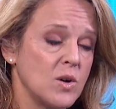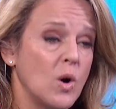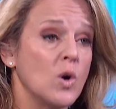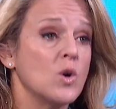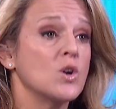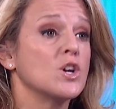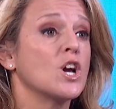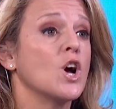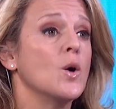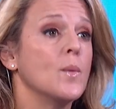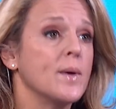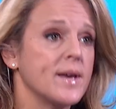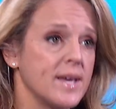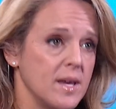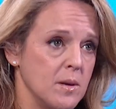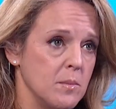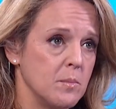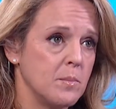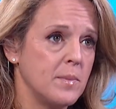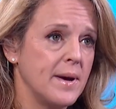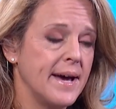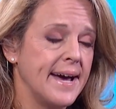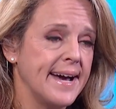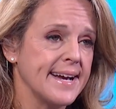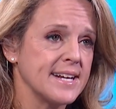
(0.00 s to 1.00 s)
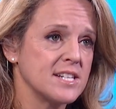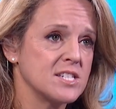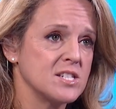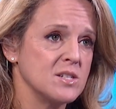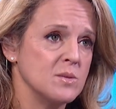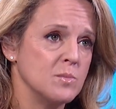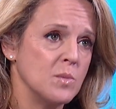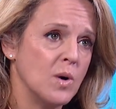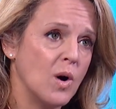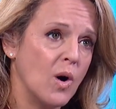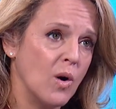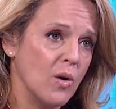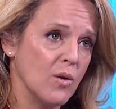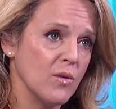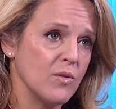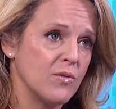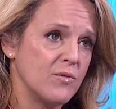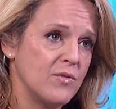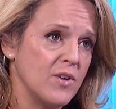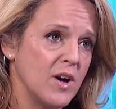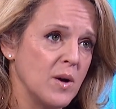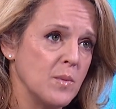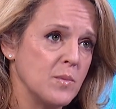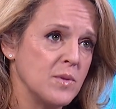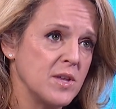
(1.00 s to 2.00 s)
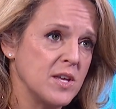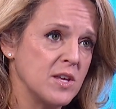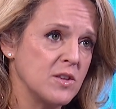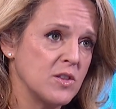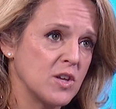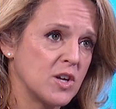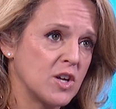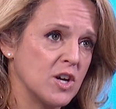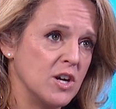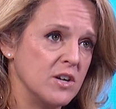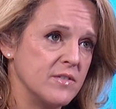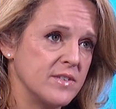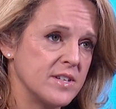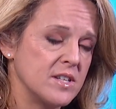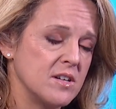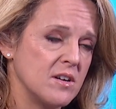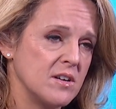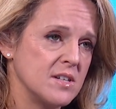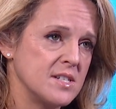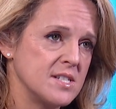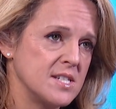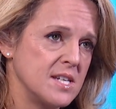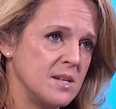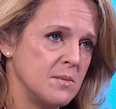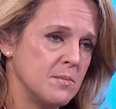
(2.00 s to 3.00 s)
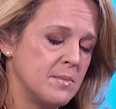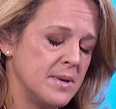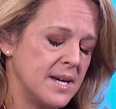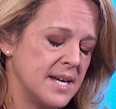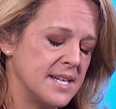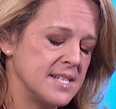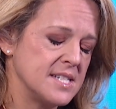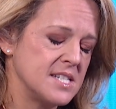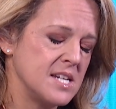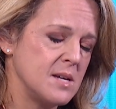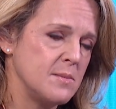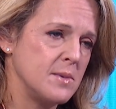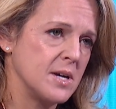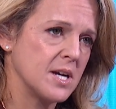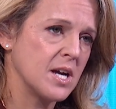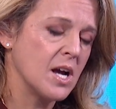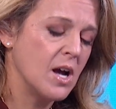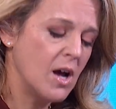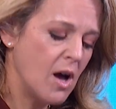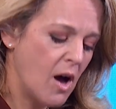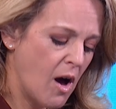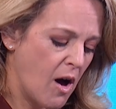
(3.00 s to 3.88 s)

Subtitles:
ongoing impact of the COVID-19 pandemic.